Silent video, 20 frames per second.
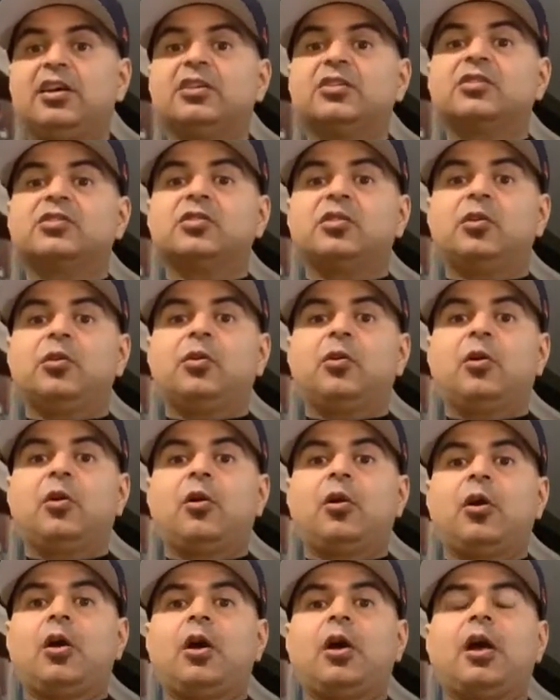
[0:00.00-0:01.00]

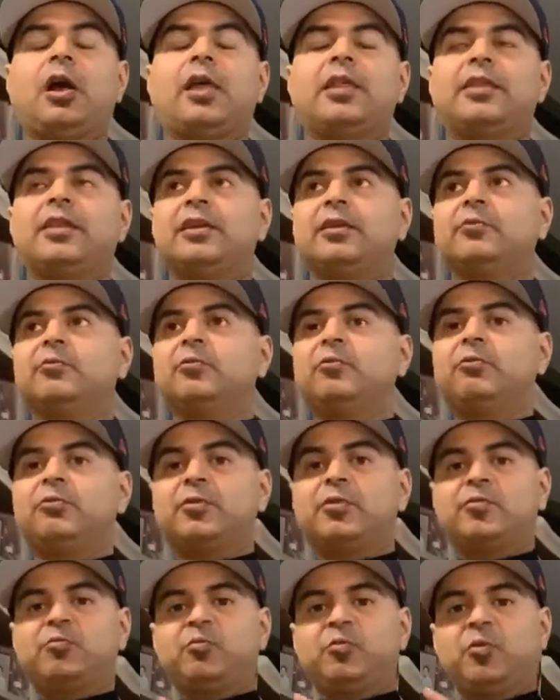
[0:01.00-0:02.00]
So, and then
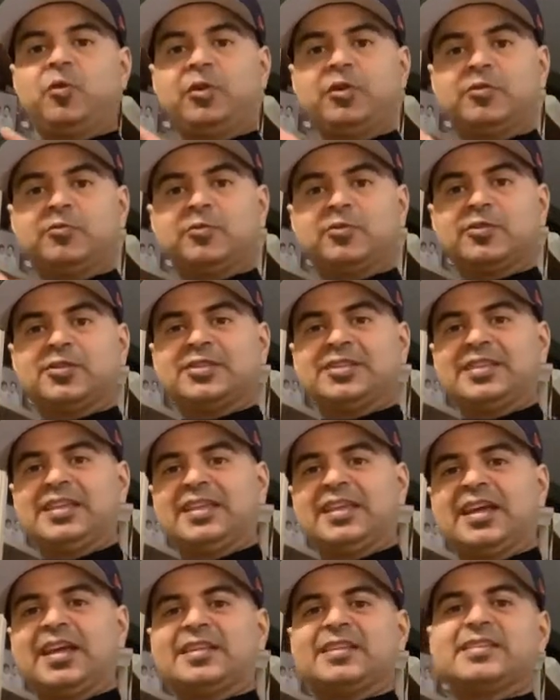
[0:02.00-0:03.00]
we could see
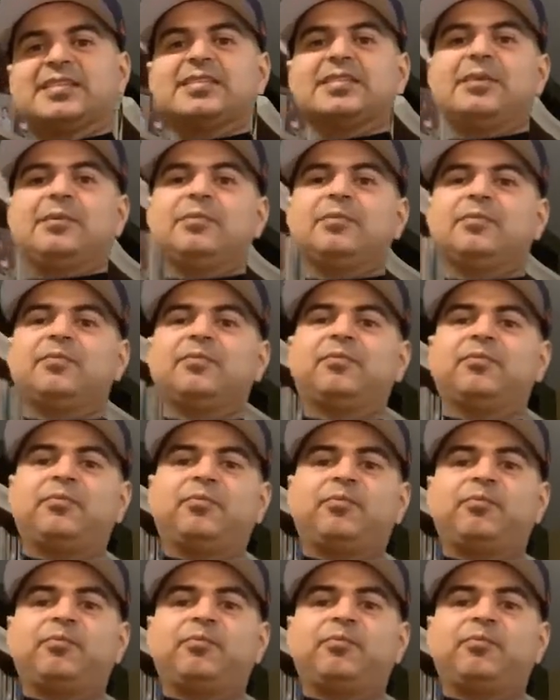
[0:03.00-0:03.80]
that some